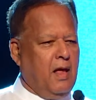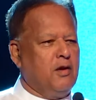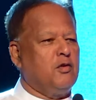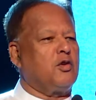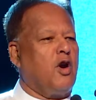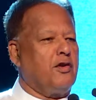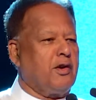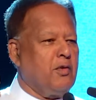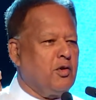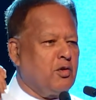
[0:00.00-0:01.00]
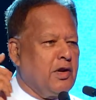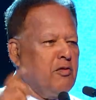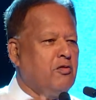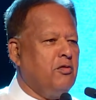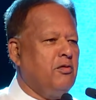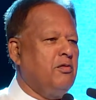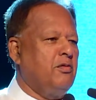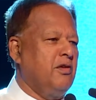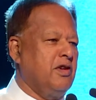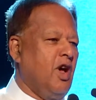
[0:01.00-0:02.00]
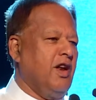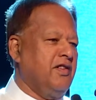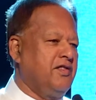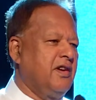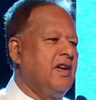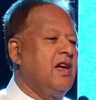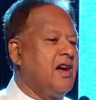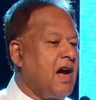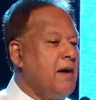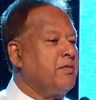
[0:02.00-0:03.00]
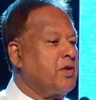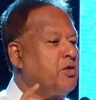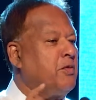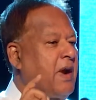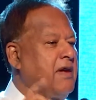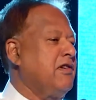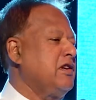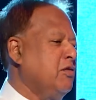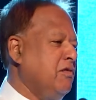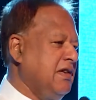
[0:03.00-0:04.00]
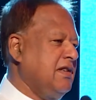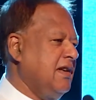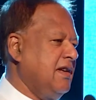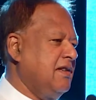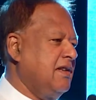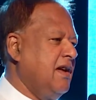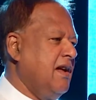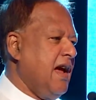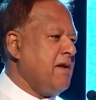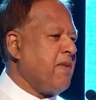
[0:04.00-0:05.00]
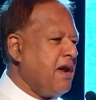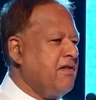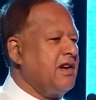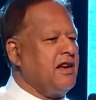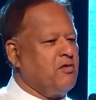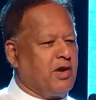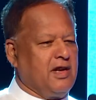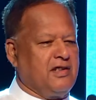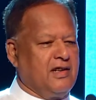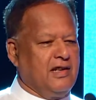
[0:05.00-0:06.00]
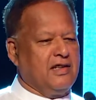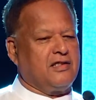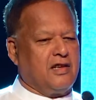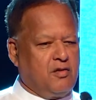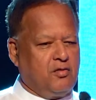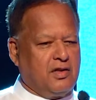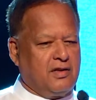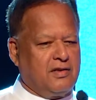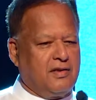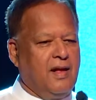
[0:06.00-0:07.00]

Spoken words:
who contribute to new knowledge come through private universities and private educational institutions.